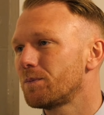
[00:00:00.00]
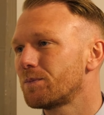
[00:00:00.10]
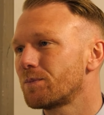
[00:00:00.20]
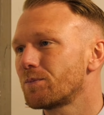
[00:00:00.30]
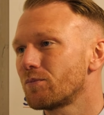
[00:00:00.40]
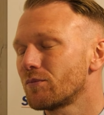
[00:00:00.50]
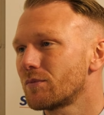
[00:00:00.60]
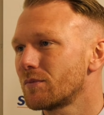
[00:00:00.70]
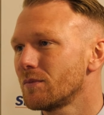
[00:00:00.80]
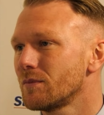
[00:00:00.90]
In terms of
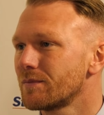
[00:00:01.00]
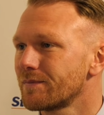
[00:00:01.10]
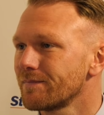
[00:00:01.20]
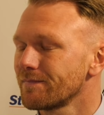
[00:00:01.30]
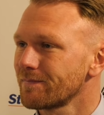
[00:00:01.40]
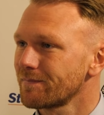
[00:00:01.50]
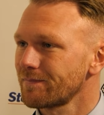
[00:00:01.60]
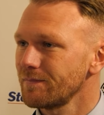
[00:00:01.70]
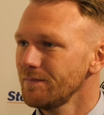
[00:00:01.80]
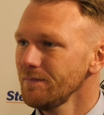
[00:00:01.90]
positives, another point on the
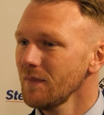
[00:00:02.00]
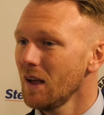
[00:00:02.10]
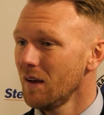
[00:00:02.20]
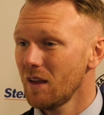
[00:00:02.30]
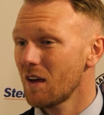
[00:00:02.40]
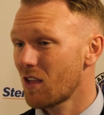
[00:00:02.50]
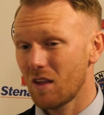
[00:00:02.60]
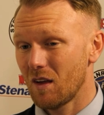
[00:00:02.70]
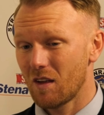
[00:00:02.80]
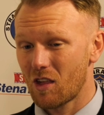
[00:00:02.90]
board? Yeah, it's,
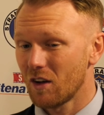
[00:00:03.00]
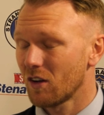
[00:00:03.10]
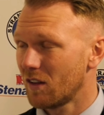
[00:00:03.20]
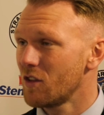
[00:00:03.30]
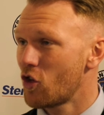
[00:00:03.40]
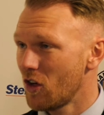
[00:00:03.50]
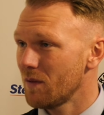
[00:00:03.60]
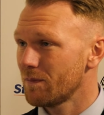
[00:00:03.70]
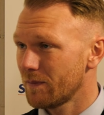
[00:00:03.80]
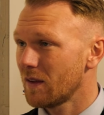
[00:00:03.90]
a, it's another clean
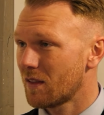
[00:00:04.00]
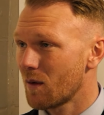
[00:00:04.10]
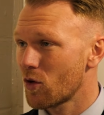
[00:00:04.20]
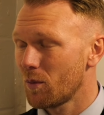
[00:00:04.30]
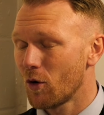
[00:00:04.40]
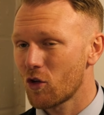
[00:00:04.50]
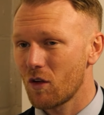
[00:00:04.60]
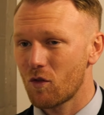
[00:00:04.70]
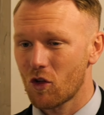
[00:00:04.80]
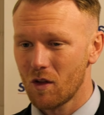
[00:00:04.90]
sheet in terms of
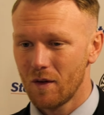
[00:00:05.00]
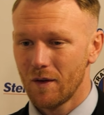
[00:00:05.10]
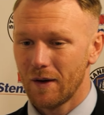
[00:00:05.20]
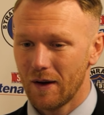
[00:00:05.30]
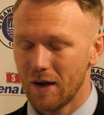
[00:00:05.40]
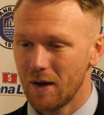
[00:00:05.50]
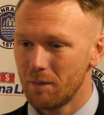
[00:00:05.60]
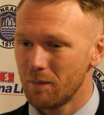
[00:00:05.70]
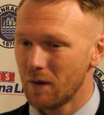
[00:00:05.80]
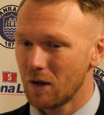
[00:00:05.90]
positives.
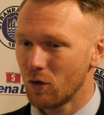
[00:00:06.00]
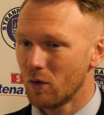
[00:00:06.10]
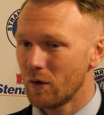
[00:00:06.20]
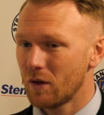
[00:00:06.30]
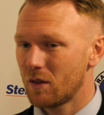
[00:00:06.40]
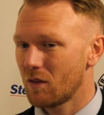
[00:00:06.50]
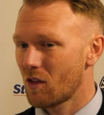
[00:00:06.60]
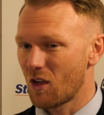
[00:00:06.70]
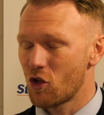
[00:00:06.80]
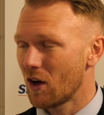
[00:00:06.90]
Um, I know that
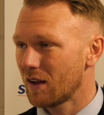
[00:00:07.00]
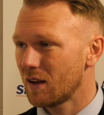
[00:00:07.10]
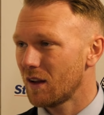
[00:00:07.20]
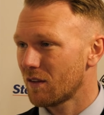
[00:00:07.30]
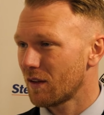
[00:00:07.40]
since January I